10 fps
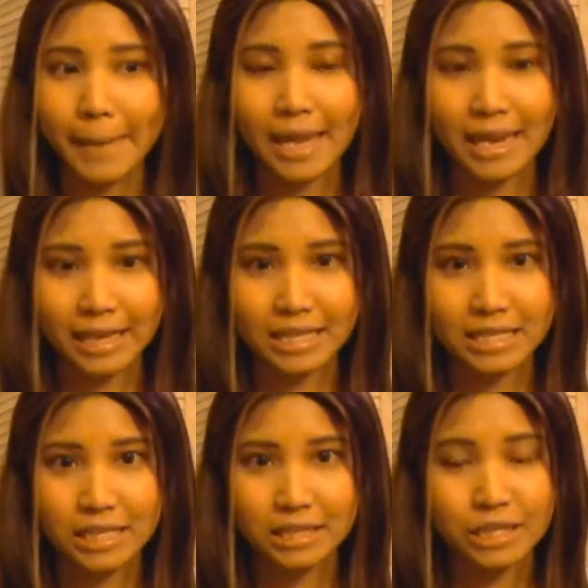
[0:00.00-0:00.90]
And like I
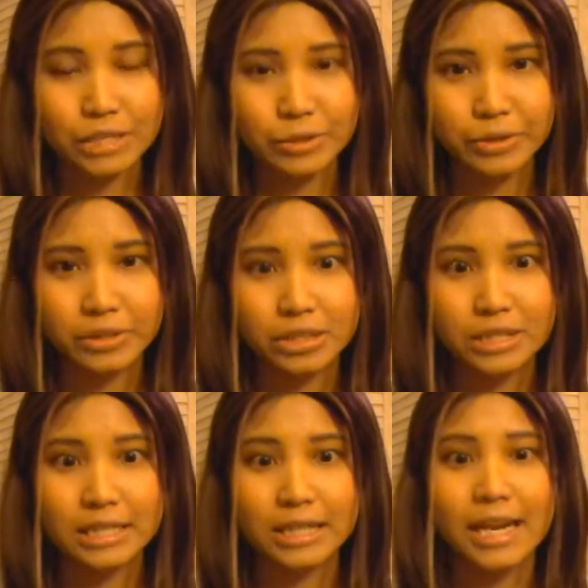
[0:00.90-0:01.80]
said, I told you
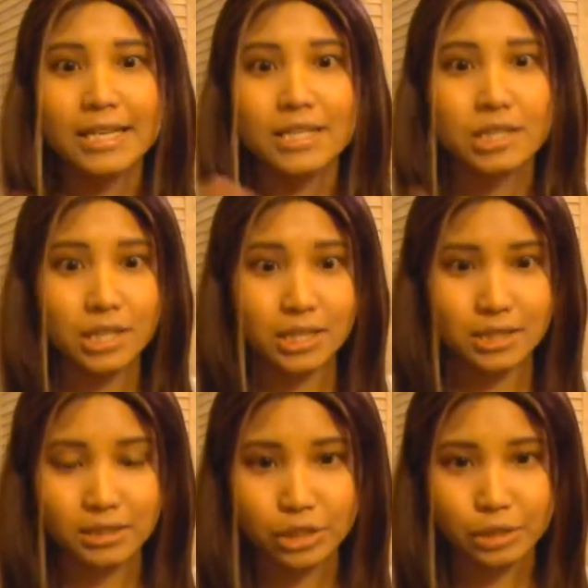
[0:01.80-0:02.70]
earlier that I cheated
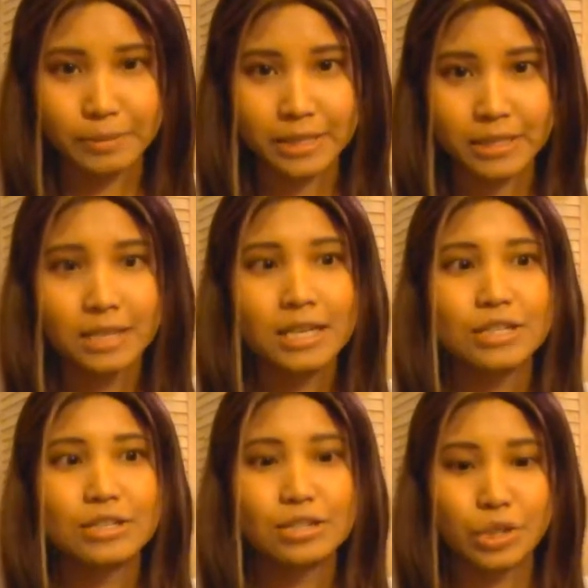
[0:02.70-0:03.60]
a little bit,
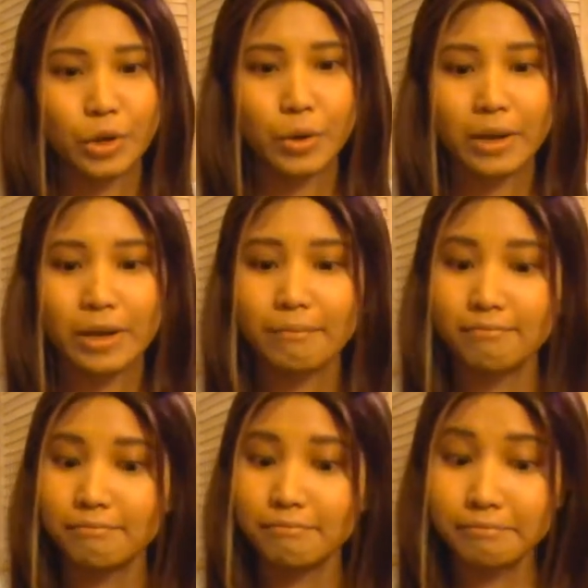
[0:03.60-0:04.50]
so it
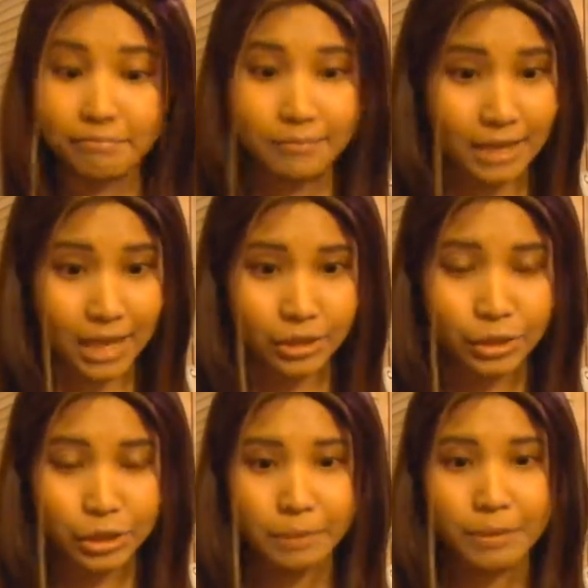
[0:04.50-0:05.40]
that
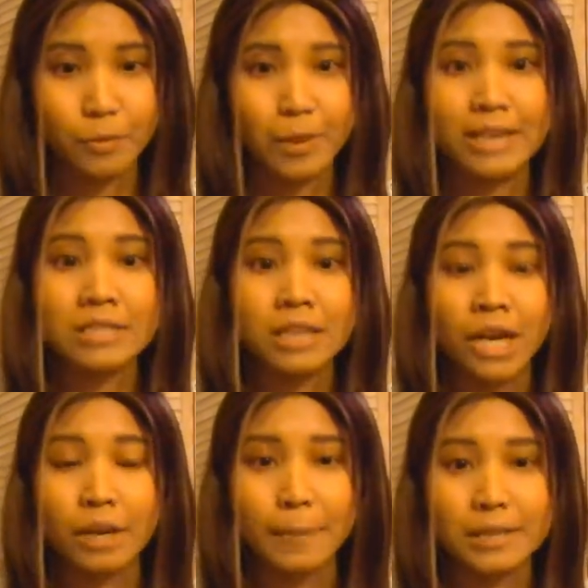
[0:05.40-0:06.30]
could be why it's not
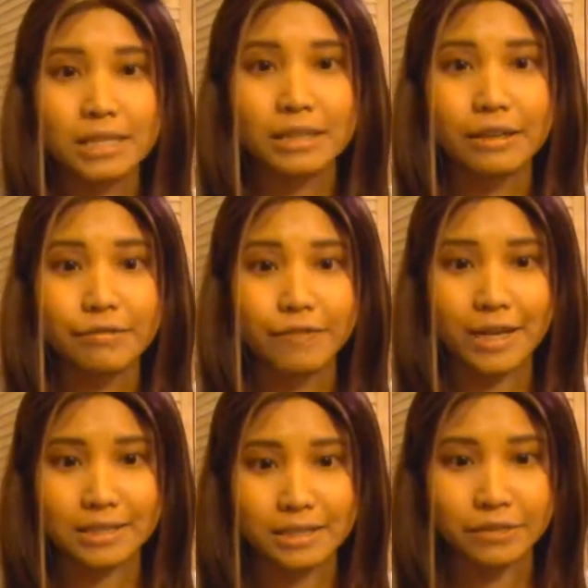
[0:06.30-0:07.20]
100%
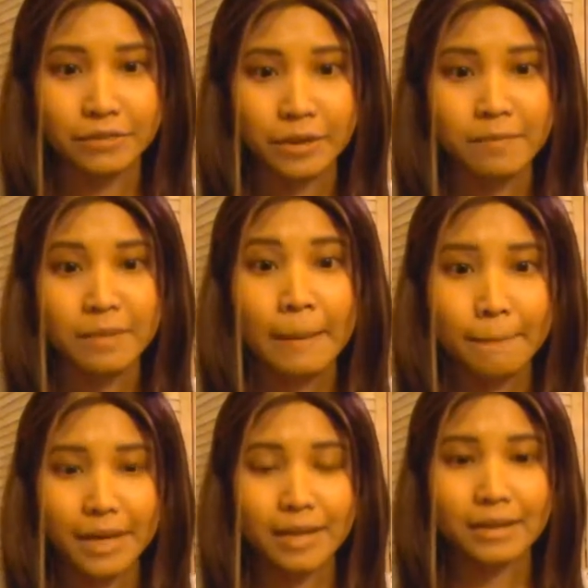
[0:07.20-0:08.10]
effective.
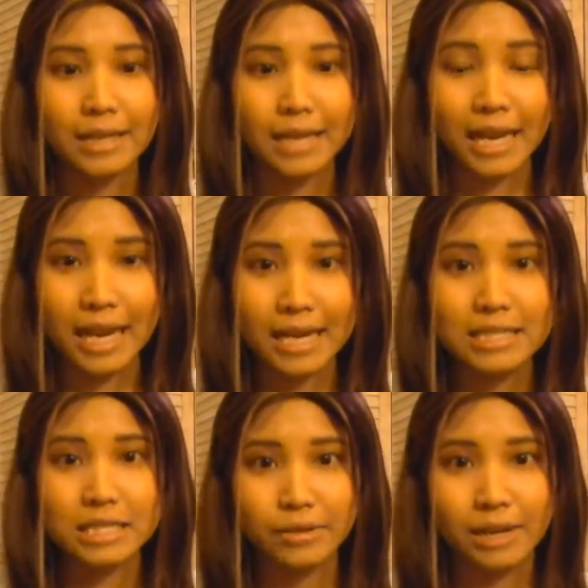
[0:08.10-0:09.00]
But I
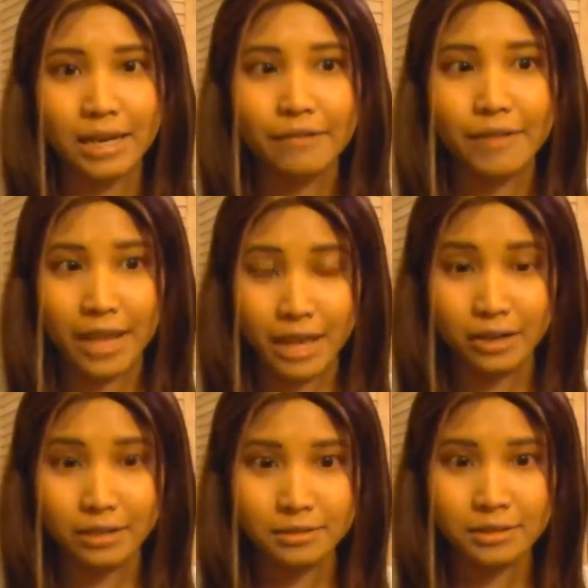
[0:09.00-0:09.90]
still have
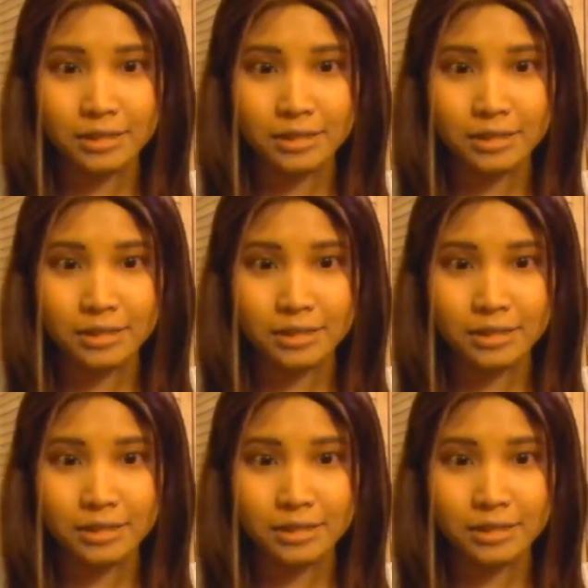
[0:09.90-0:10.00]
hair.